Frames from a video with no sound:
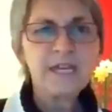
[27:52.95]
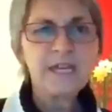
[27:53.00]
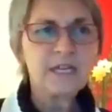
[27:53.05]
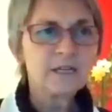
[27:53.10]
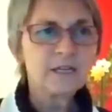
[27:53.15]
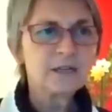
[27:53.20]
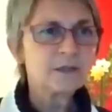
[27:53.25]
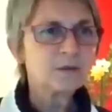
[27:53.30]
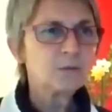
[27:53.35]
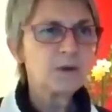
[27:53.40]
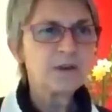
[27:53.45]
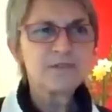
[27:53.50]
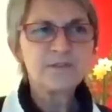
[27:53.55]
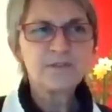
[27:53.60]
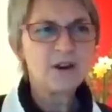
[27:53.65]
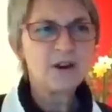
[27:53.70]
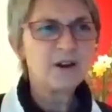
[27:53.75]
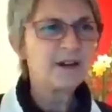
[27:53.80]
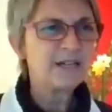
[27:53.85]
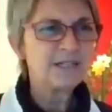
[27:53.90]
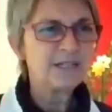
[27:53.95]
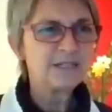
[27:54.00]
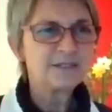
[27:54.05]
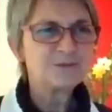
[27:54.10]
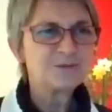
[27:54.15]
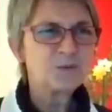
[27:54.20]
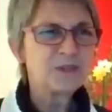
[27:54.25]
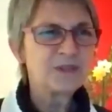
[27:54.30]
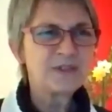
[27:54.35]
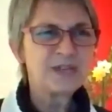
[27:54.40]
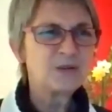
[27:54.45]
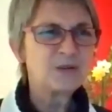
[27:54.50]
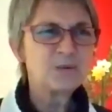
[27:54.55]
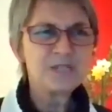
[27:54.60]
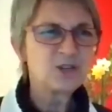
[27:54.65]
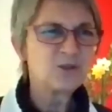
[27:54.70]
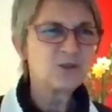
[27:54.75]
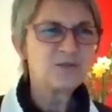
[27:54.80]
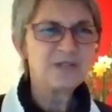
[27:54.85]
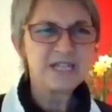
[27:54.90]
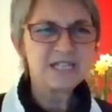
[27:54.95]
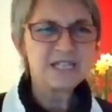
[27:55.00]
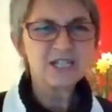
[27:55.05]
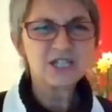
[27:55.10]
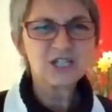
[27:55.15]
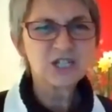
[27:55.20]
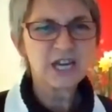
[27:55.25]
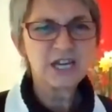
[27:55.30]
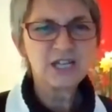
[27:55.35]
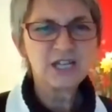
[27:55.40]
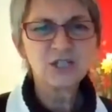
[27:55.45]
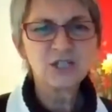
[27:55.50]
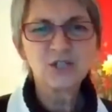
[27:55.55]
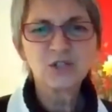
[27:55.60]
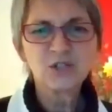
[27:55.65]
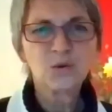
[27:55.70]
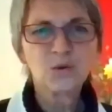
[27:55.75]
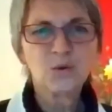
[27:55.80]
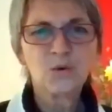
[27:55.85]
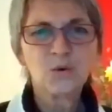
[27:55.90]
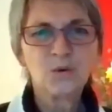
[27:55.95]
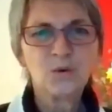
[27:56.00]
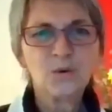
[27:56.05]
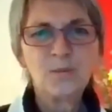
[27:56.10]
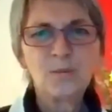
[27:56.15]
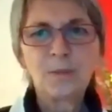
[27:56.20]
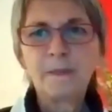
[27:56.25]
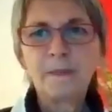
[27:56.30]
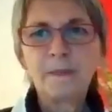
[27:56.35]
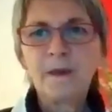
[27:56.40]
We think we're fine. We think we don't need to change at all.